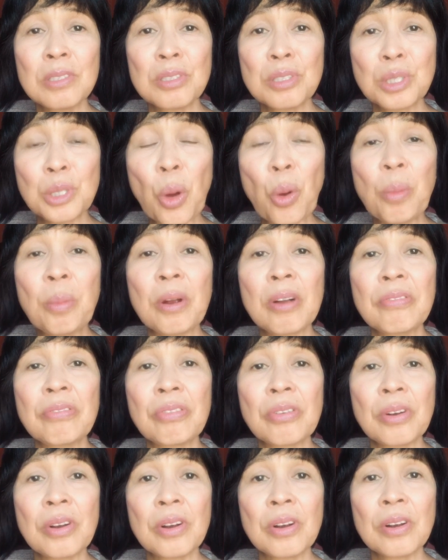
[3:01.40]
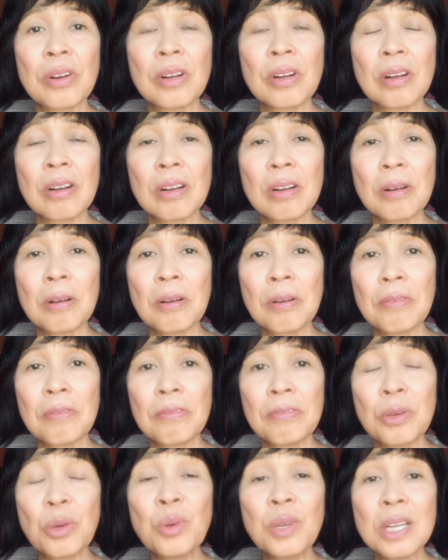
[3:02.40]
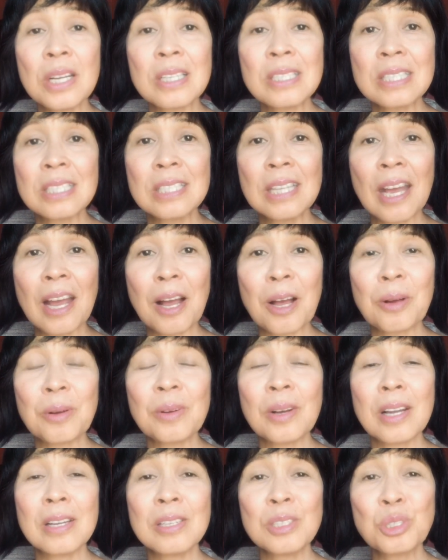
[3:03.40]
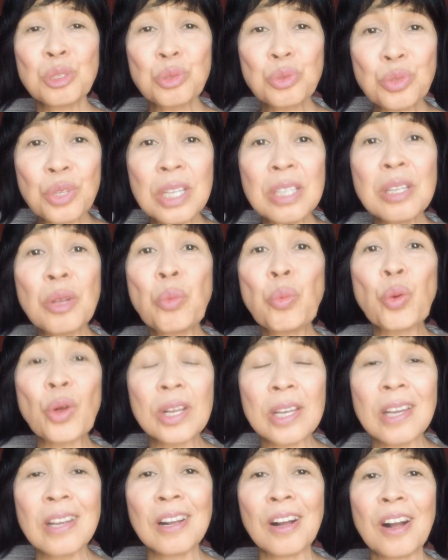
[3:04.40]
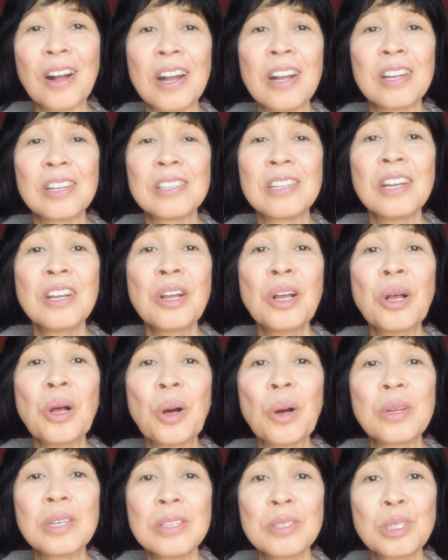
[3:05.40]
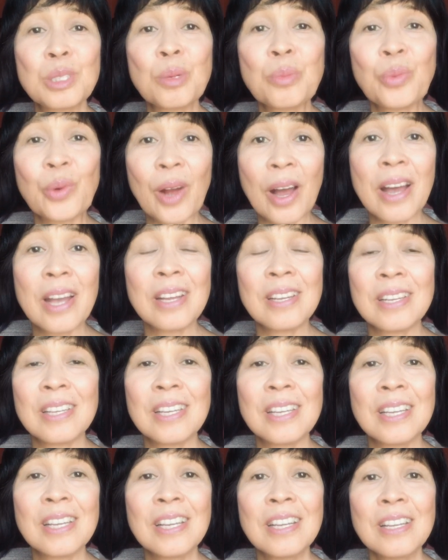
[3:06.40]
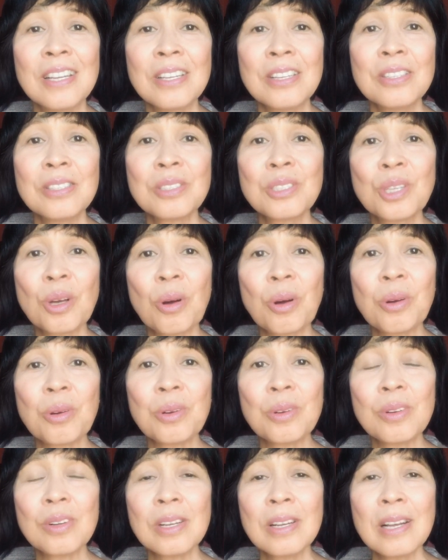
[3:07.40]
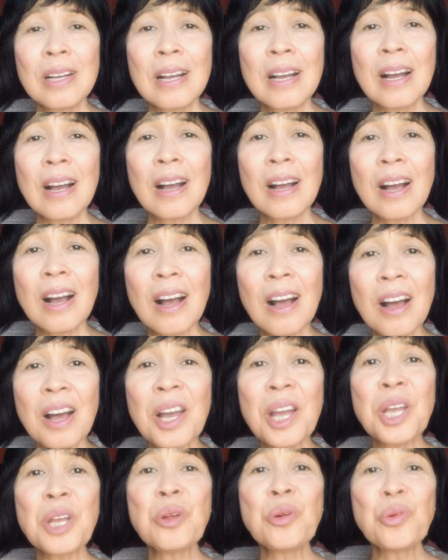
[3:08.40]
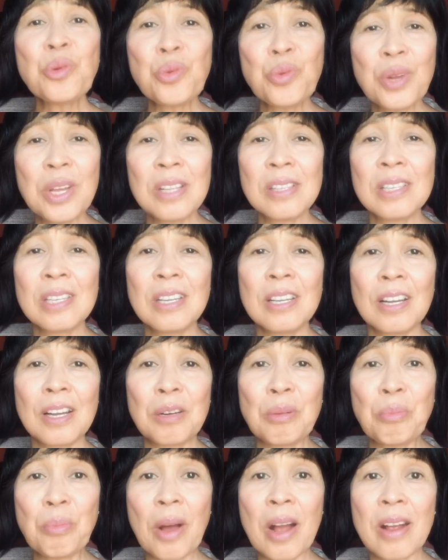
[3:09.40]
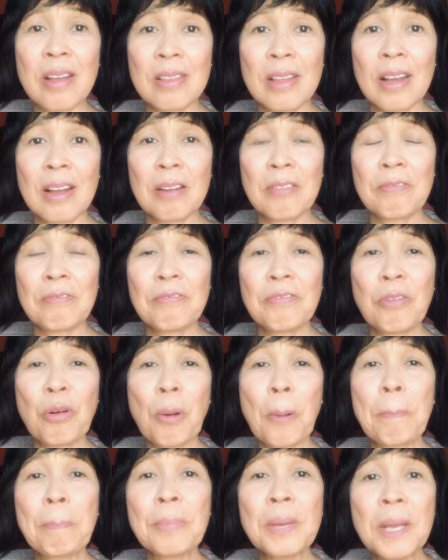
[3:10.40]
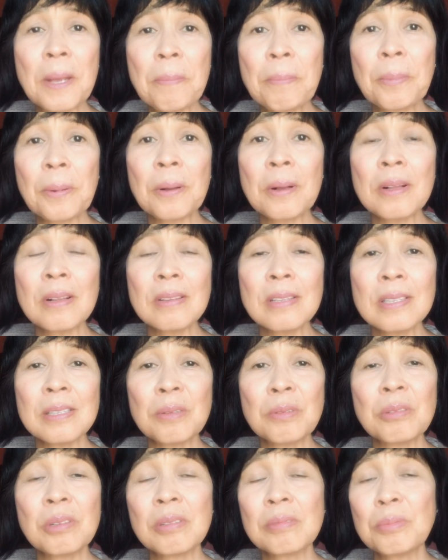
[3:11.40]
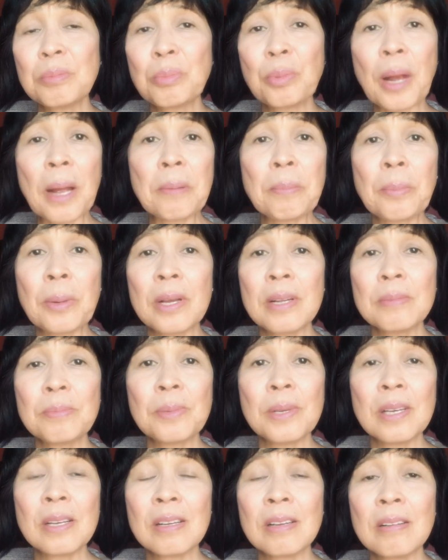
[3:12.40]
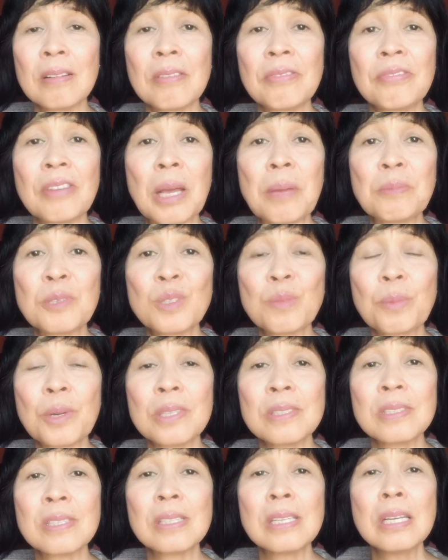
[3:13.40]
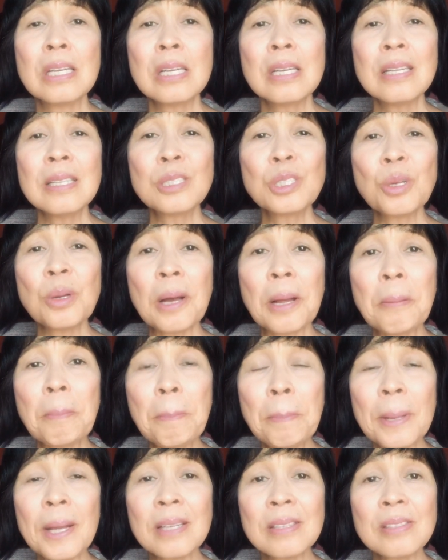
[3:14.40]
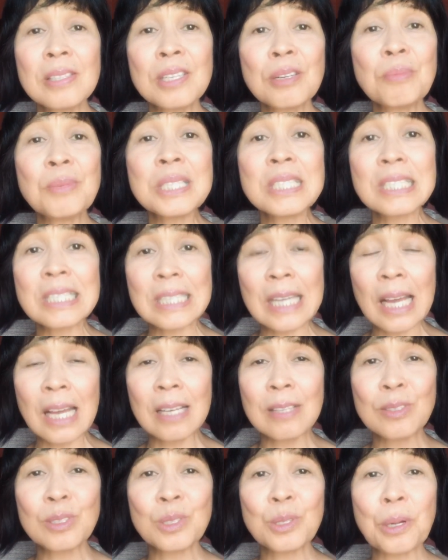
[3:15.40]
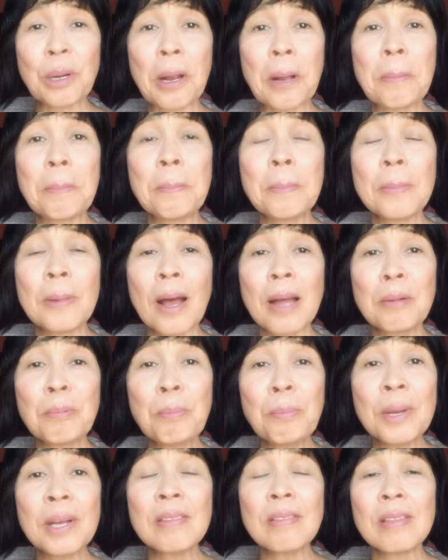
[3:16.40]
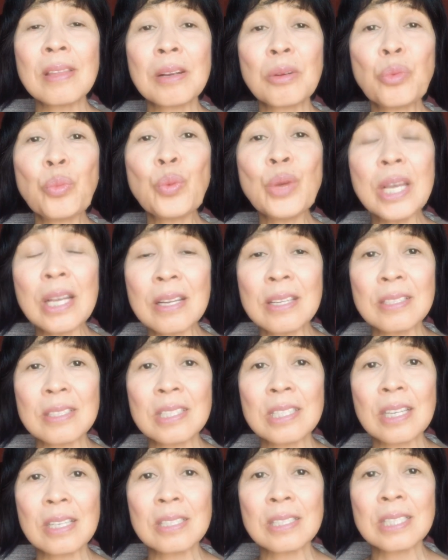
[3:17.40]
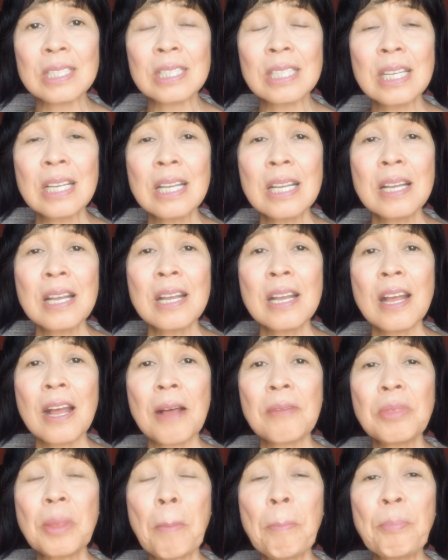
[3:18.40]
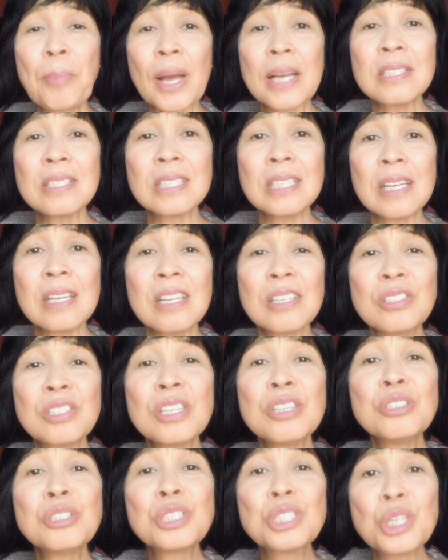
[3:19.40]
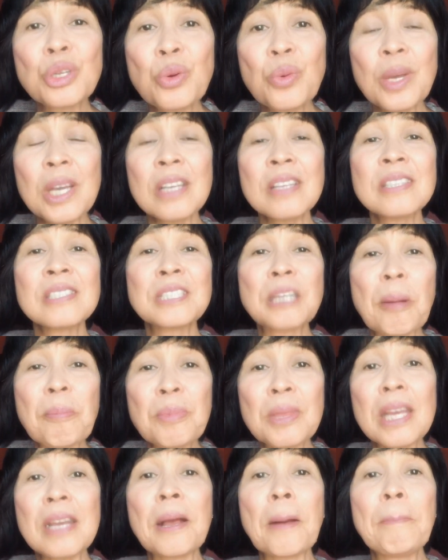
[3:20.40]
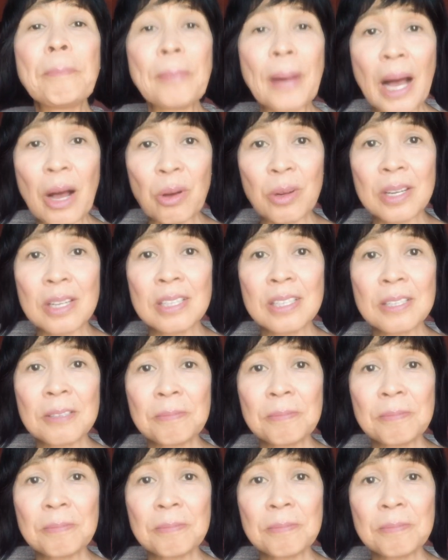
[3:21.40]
sober for a few years now, and he's really working hard on his sobriety. So I really admire that for people, and Brad Pitt being a famous person, to admit their mistakes, to admit their weaknesses. And the best thing is they're doing something about it.